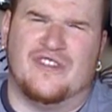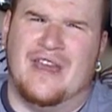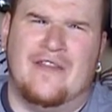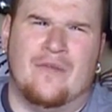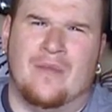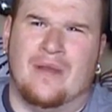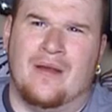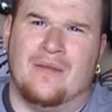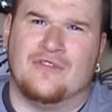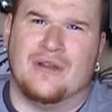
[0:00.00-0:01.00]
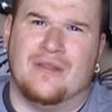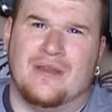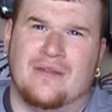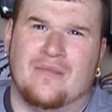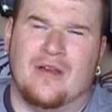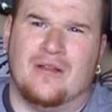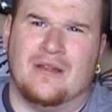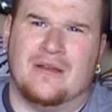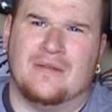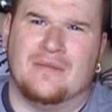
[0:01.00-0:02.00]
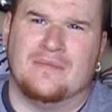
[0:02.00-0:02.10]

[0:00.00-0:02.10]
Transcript: 10 of them in all. I'm trying to think of them all here.